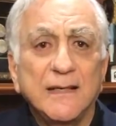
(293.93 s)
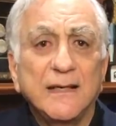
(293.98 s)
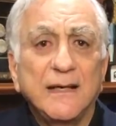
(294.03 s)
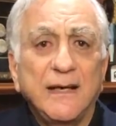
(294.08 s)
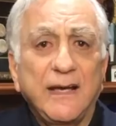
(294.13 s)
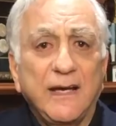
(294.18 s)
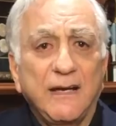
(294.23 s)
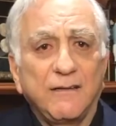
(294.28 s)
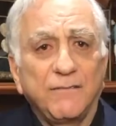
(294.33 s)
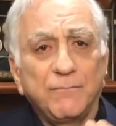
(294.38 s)

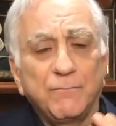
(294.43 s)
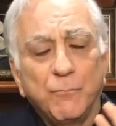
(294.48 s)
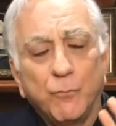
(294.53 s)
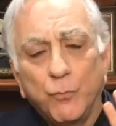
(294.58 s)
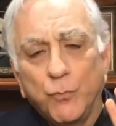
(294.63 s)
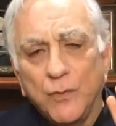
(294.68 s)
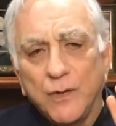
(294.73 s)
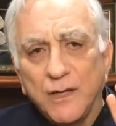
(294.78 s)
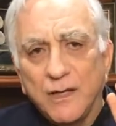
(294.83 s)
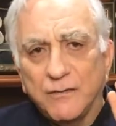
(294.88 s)
And
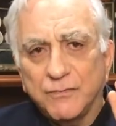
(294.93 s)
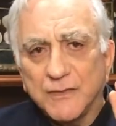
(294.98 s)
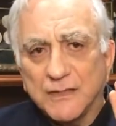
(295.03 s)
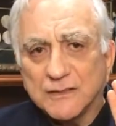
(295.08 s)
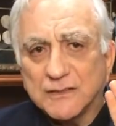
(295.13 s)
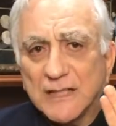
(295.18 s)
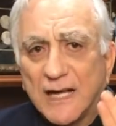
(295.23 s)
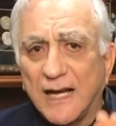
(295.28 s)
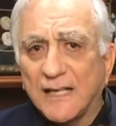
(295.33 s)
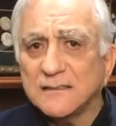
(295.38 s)
if the
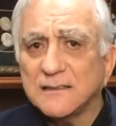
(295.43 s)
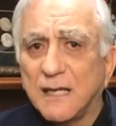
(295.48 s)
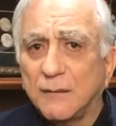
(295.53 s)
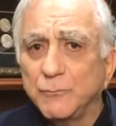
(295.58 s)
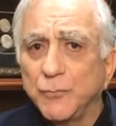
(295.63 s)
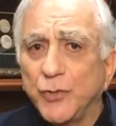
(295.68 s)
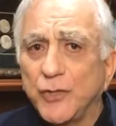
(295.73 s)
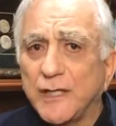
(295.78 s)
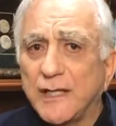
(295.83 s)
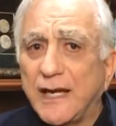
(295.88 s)
stocks I'm
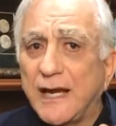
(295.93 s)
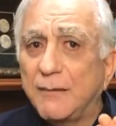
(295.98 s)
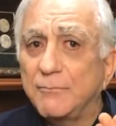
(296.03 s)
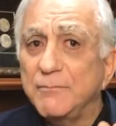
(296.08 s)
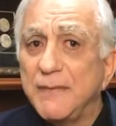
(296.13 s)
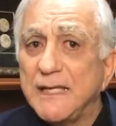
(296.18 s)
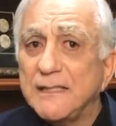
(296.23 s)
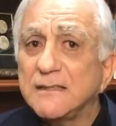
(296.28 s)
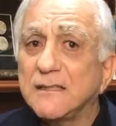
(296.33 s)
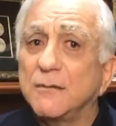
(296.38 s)
looking at
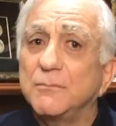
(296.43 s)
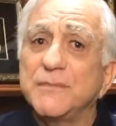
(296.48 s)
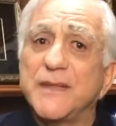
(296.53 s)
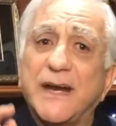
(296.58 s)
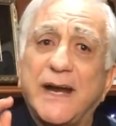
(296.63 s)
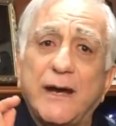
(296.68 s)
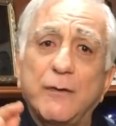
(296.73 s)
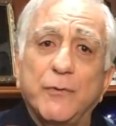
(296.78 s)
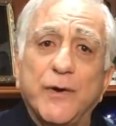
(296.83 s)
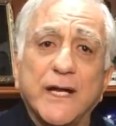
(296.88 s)
meet them, then
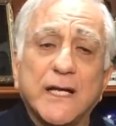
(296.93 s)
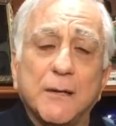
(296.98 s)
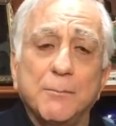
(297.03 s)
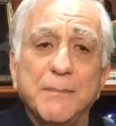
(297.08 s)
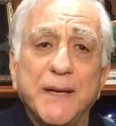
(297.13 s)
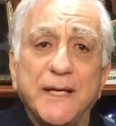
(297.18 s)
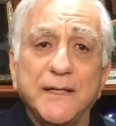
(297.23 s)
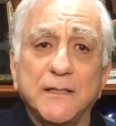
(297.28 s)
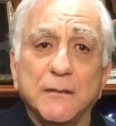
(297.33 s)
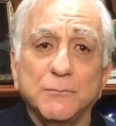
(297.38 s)
I
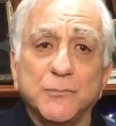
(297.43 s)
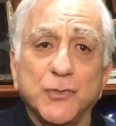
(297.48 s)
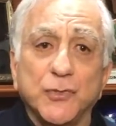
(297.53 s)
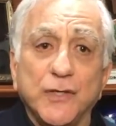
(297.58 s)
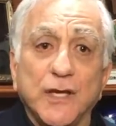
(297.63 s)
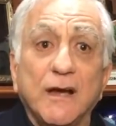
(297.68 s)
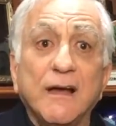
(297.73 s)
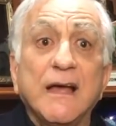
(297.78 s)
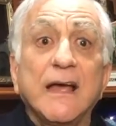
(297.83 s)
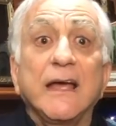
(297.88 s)
recommend them to
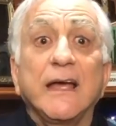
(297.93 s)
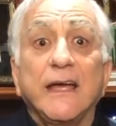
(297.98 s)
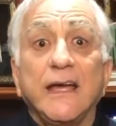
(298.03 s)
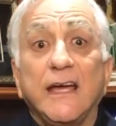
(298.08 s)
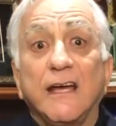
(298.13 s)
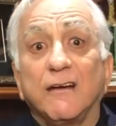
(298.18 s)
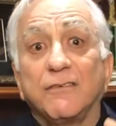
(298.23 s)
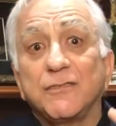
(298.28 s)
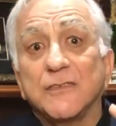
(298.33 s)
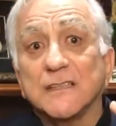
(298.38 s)
you.
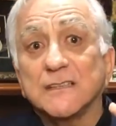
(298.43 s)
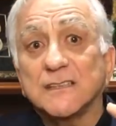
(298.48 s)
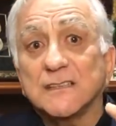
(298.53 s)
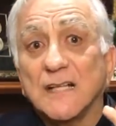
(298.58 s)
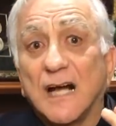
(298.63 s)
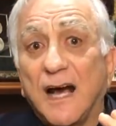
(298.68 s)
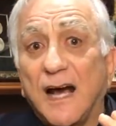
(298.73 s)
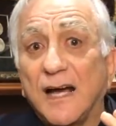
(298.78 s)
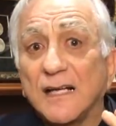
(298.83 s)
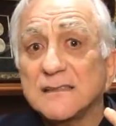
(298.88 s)
If the
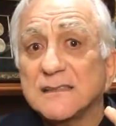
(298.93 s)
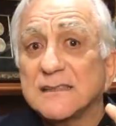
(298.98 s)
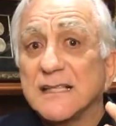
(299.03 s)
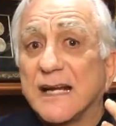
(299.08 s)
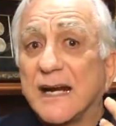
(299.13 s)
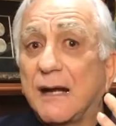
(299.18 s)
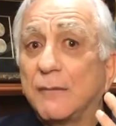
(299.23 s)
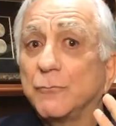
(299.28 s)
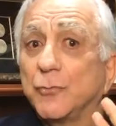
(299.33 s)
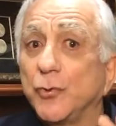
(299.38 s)
stocks
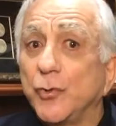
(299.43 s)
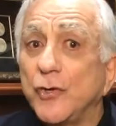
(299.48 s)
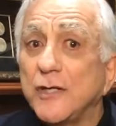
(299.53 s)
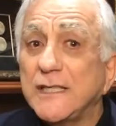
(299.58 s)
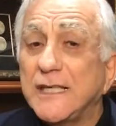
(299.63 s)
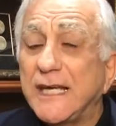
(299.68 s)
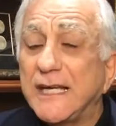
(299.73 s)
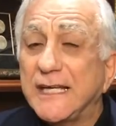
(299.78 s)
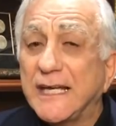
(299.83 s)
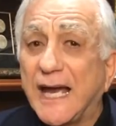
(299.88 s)
that I'm
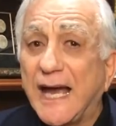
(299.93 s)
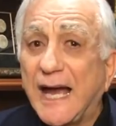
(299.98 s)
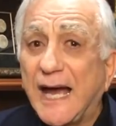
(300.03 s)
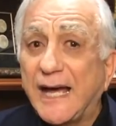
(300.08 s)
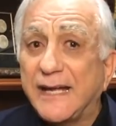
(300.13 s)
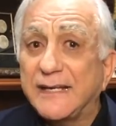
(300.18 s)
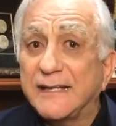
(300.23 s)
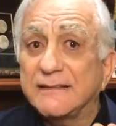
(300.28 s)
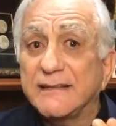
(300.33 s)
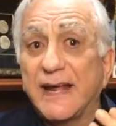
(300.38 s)
looking
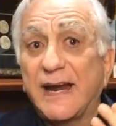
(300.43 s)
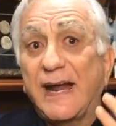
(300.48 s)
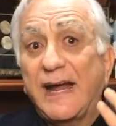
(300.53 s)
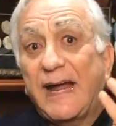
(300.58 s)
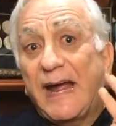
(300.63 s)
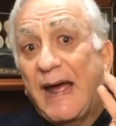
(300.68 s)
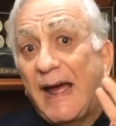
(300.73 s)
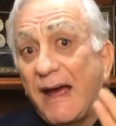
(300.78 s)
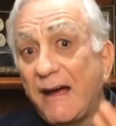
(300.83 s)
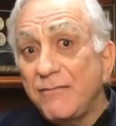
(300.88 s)
at that I
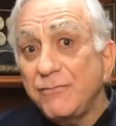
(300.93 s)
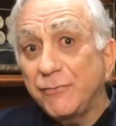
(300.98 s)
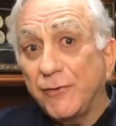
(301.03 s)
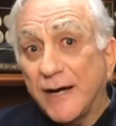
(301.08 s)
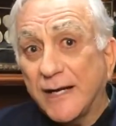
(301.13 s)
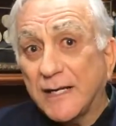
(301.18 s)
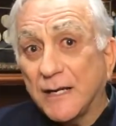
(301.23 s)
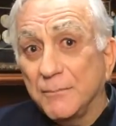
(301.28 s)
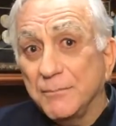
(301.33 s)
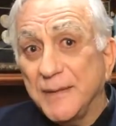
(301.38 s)
have
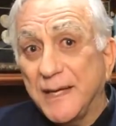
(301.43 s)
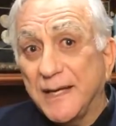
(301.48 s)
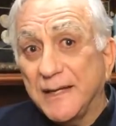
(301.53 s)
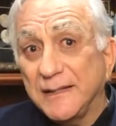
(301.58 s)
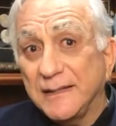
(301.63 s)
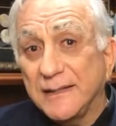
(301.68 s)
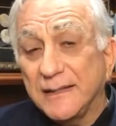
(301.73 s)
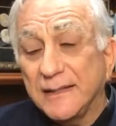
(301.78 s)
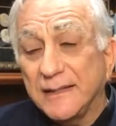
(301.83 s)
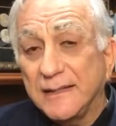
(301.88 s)

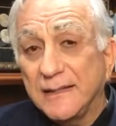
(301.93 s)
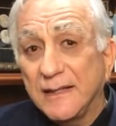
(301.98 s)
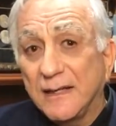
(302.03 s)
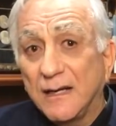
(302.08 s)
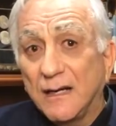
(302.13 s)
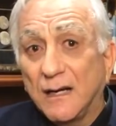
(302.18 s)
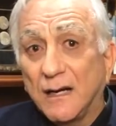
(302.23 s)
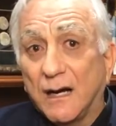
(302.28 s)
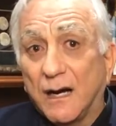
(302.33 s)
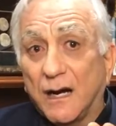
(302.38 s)
recommended
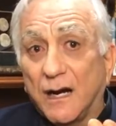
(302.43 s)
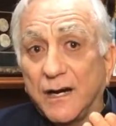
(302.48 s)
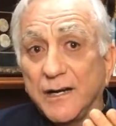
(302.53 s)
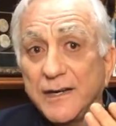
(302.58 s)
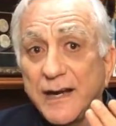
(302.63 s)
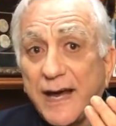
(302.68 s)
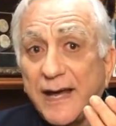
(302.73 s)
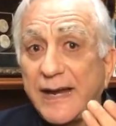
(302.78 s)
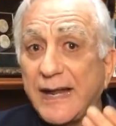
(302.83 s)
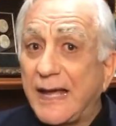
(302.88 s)
are
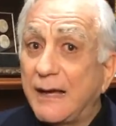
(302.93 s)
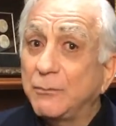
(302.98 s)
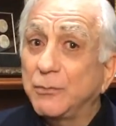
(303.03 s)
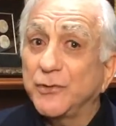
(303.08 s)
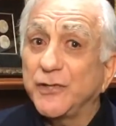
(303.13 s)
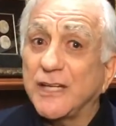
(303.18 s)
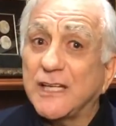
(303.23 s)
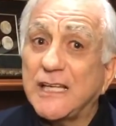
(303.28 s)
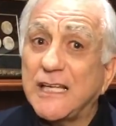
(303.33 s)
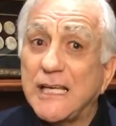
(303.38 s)
not able
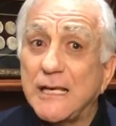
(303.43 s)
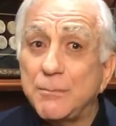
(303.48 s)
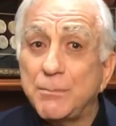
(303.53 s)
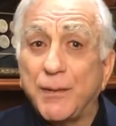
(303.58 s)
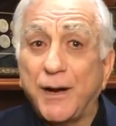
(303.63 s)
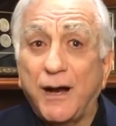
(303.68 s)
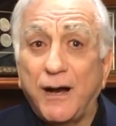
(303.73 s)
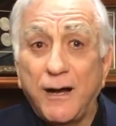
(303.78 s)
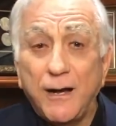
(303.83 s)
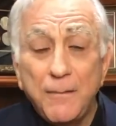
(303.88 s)
to keep
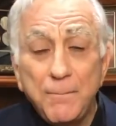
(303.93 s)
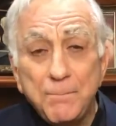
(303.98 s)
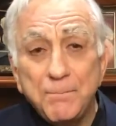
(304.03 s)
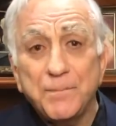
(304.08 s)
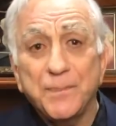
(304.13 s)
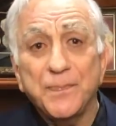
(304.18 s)
up